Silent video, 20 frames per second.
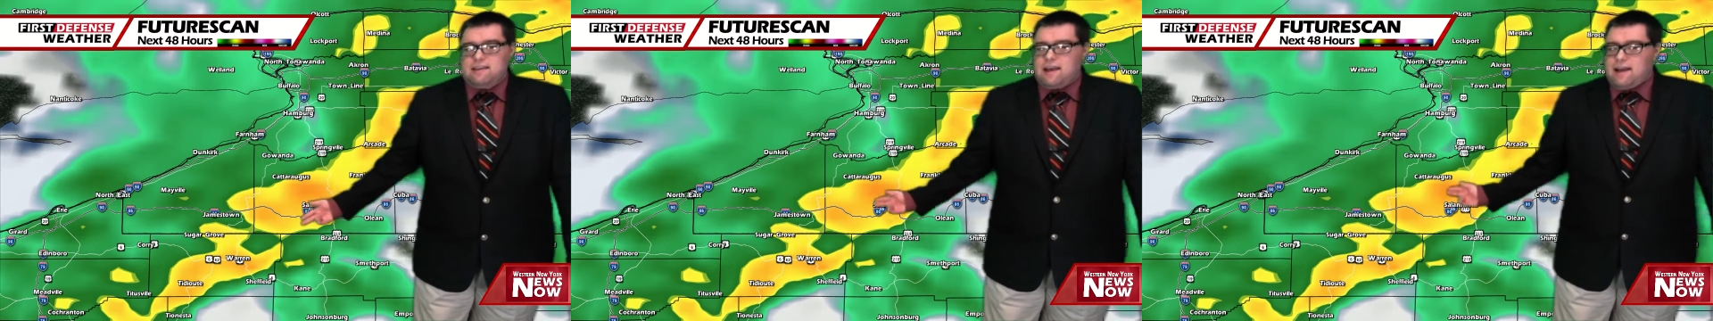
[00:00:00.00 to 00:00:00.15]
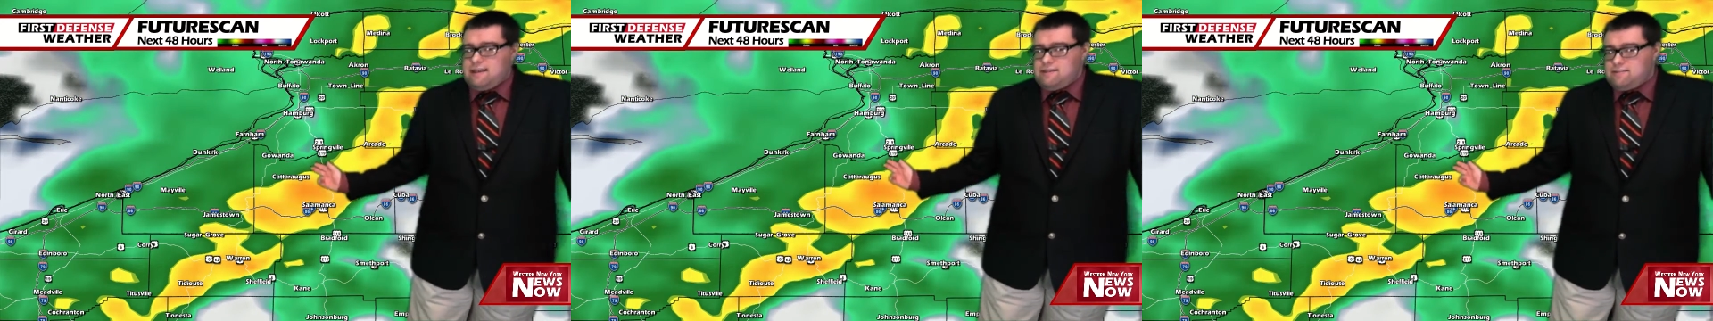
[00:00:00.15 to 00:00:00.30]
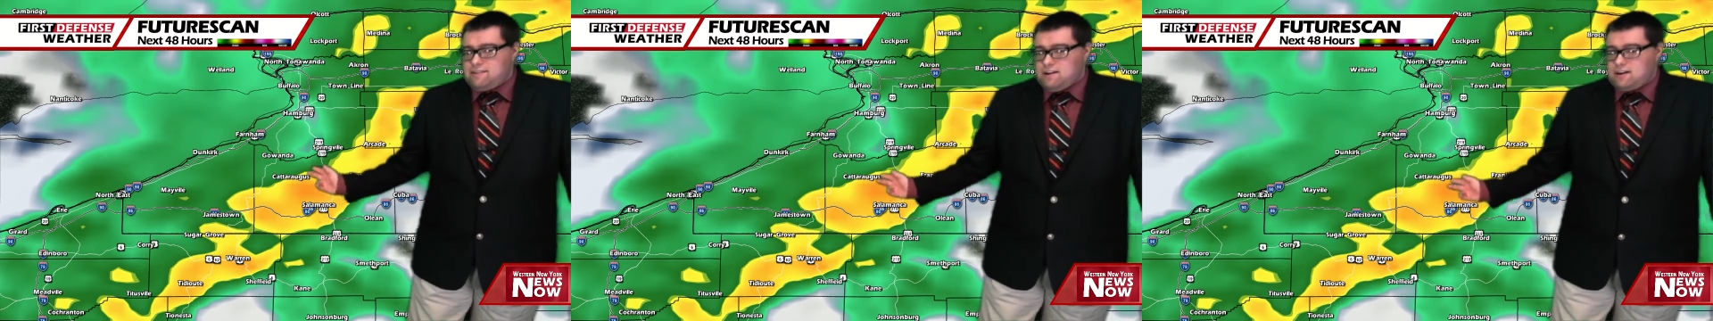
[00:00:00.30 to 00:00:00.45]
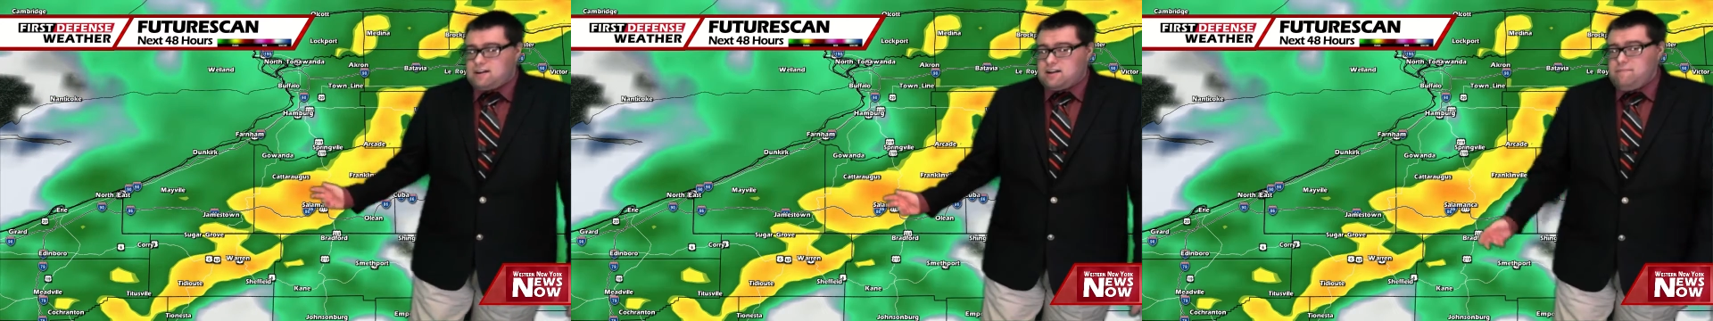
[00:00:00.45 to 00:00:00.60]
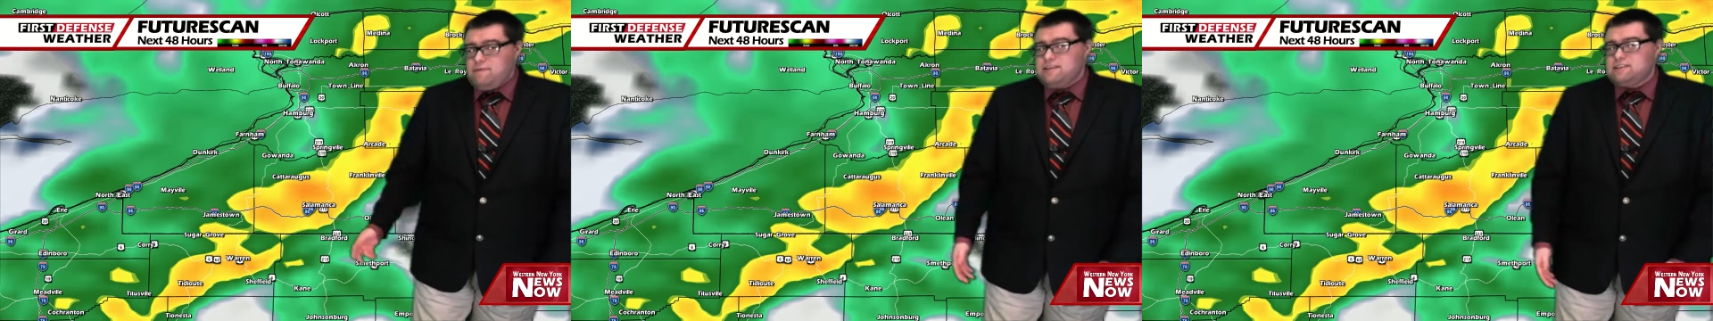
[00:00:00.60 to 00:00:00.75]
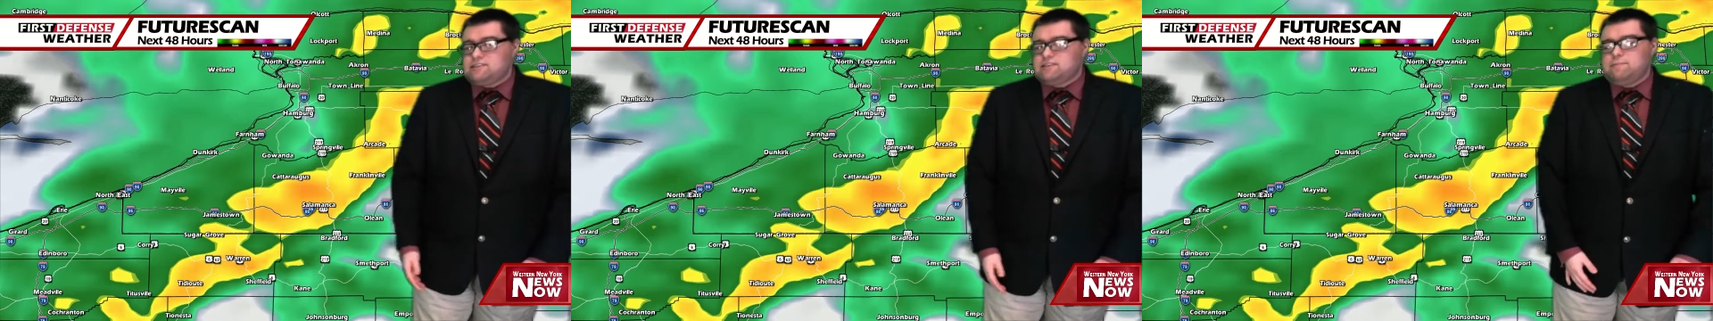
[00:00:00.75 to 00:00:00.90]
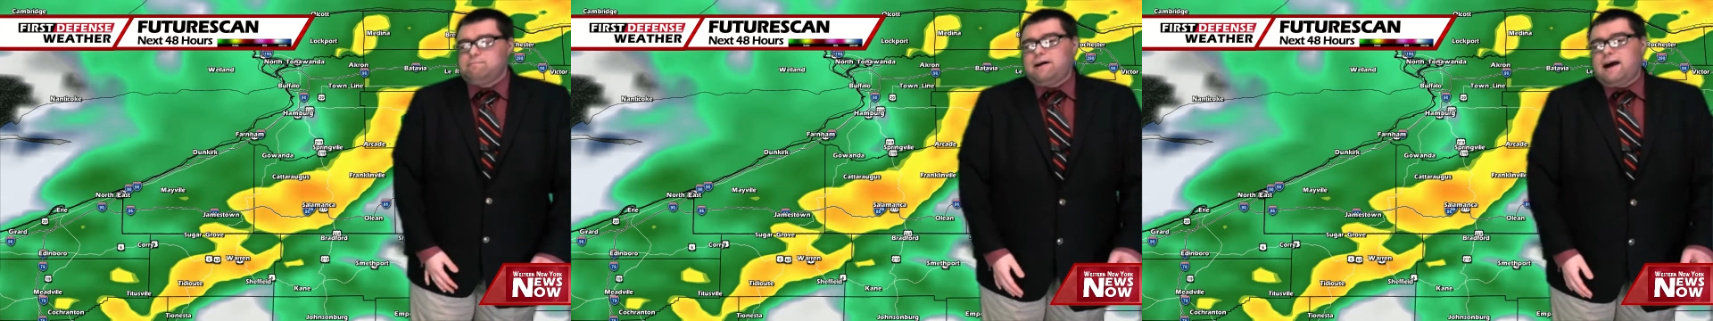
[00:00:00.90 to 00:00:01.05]
and there could be
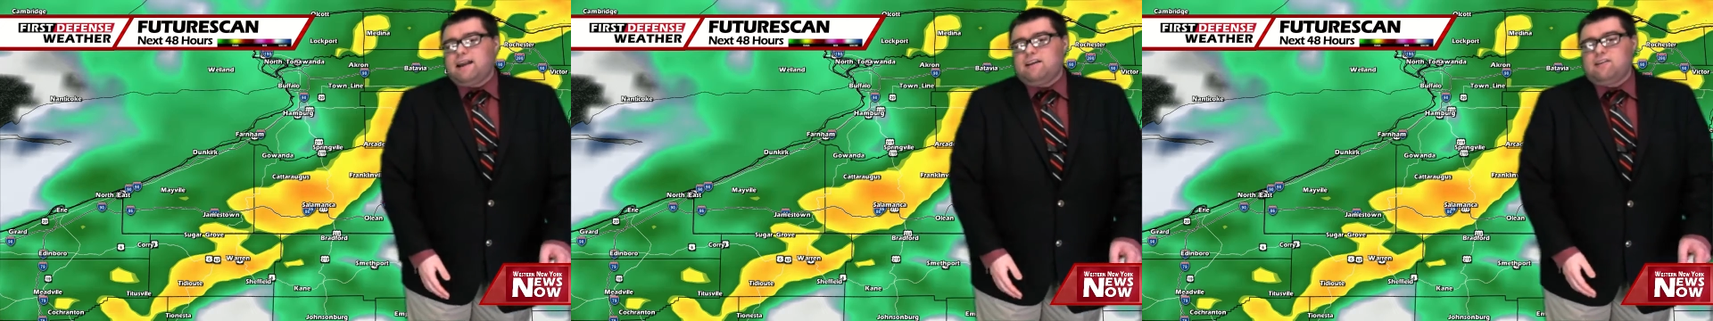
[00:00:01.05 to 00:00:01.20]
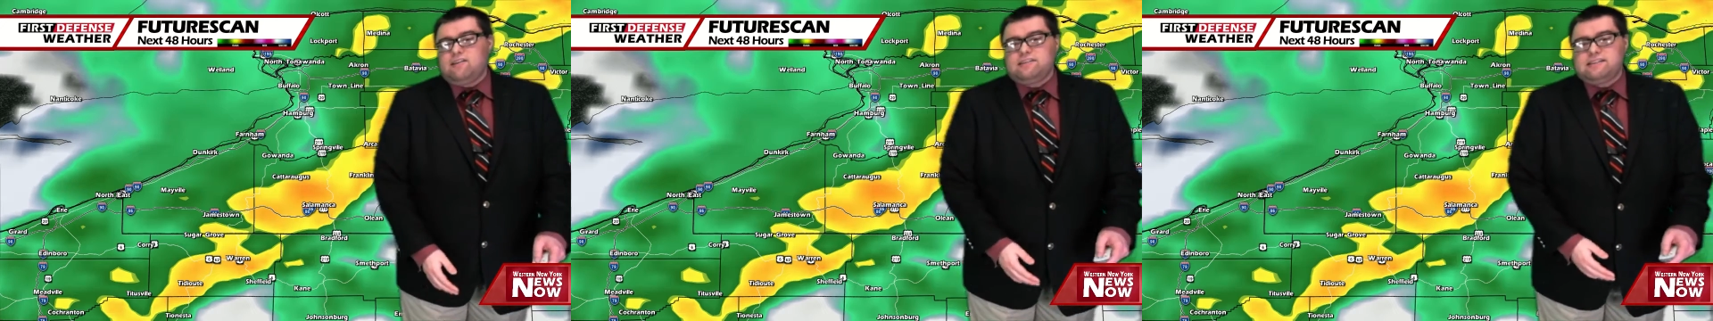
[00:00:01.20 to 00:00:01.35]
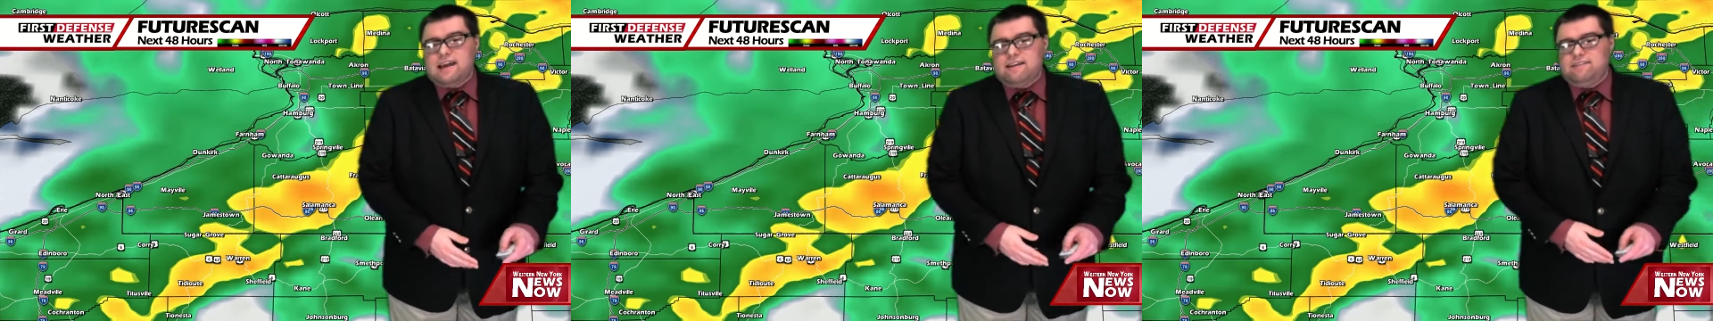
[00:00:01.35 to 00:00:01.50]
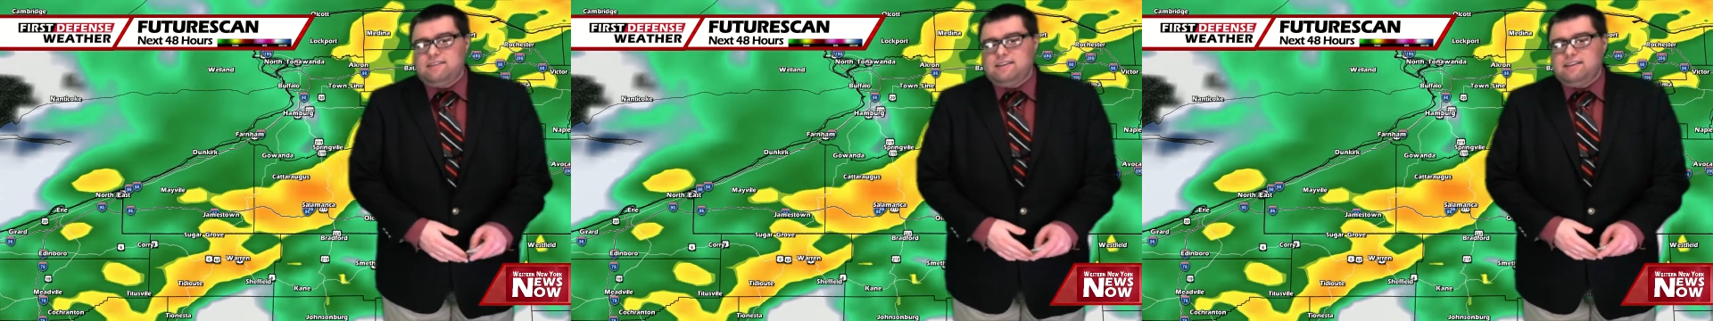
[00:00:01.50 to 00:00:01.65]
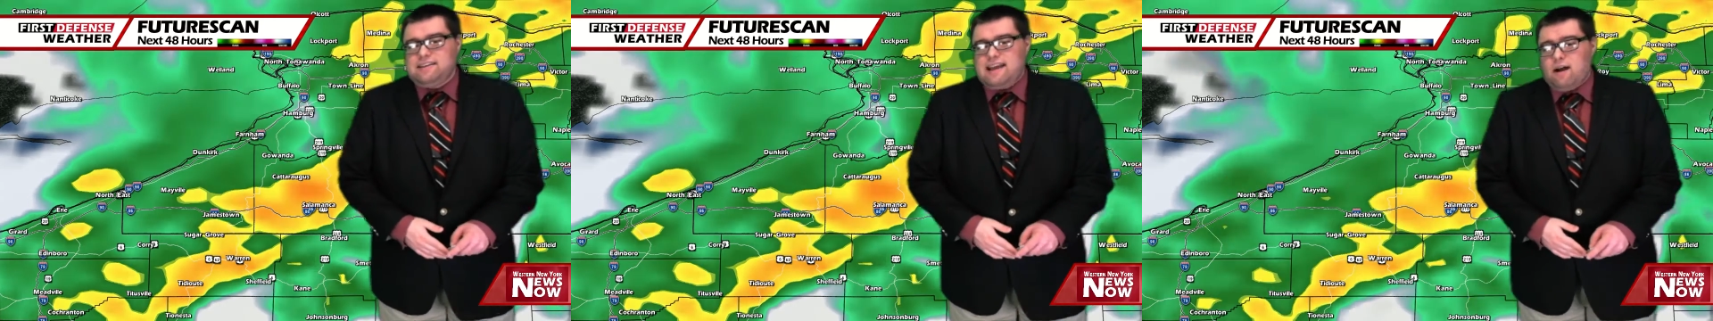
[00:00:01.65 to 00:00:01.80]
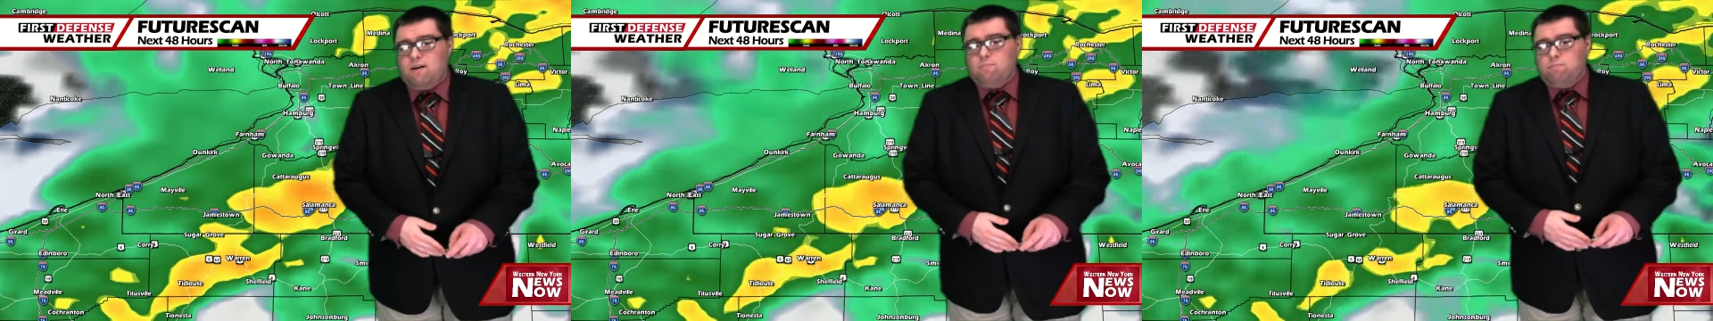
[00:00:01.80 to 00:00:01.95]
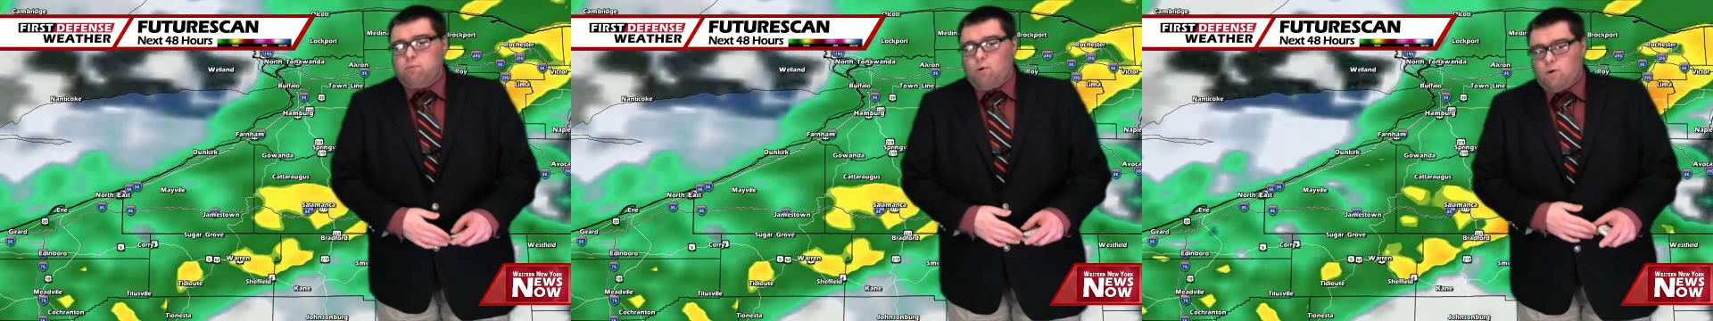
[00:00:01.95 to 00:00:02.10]
some moderate to heavy
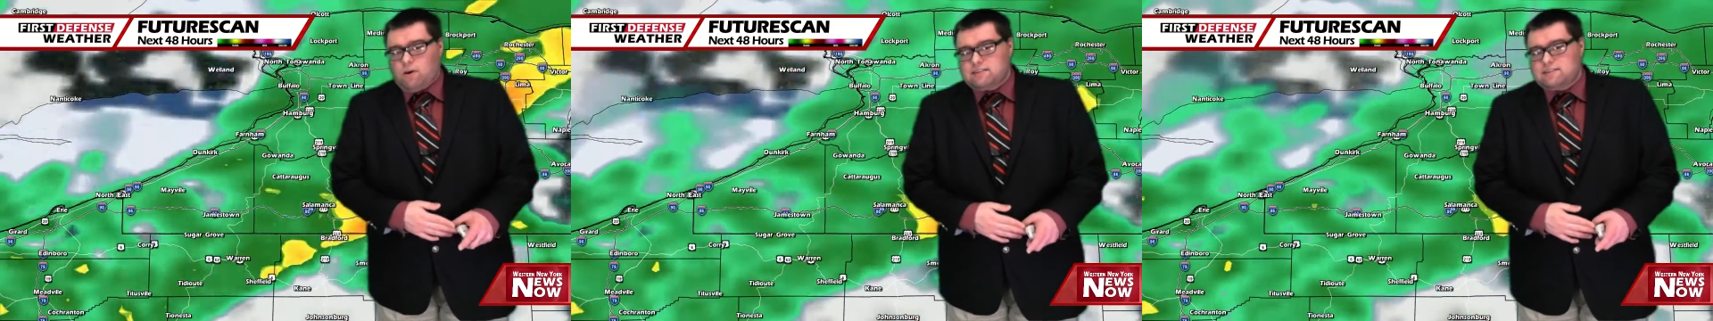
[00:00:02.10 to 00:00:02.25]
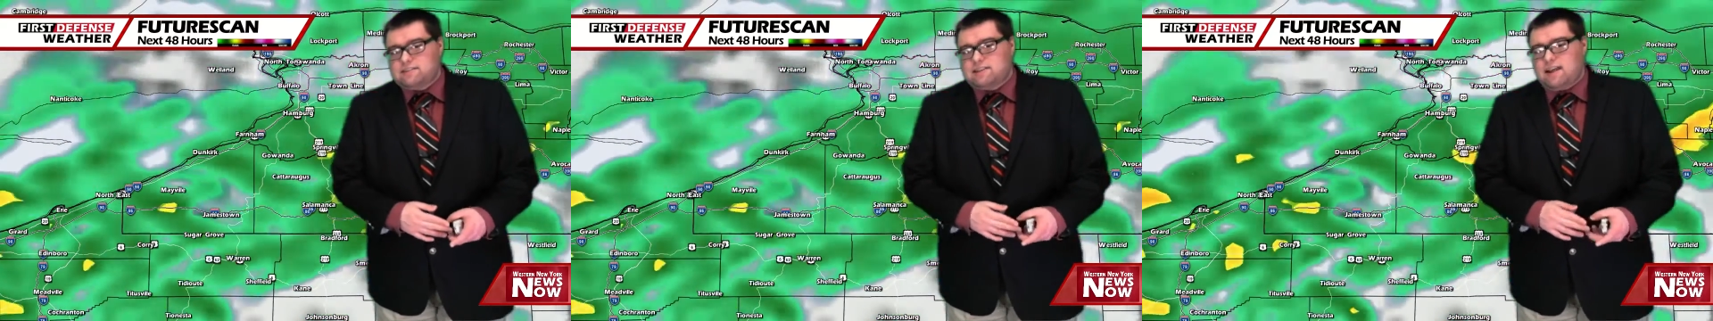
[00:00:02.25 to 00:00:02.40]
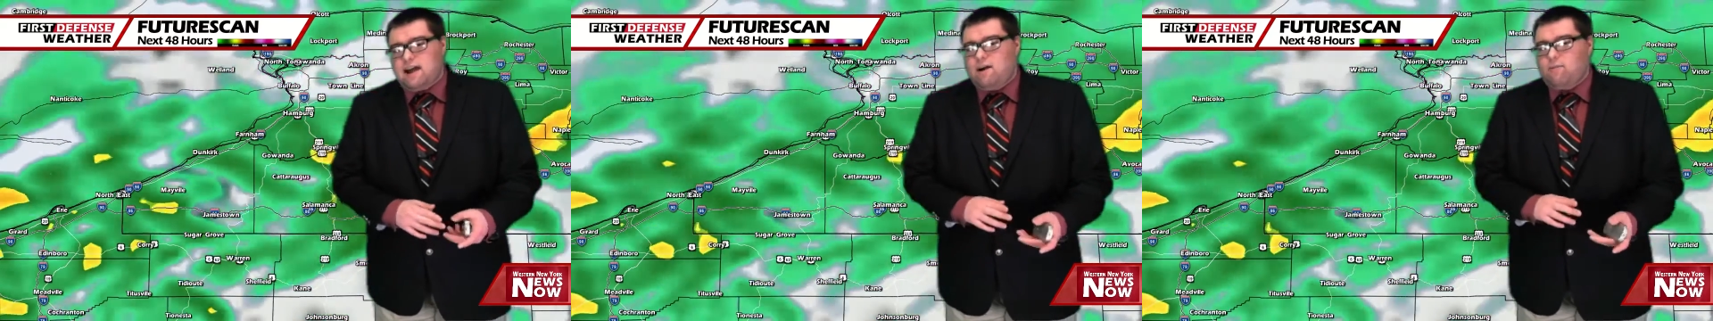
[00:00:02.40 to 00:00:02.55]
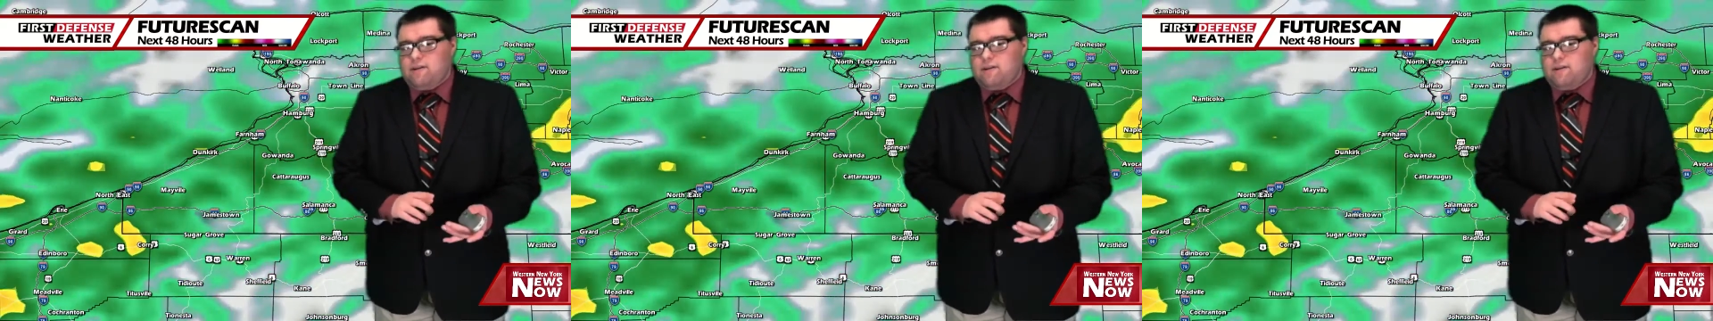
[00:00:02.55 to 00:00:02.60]
downpours uh,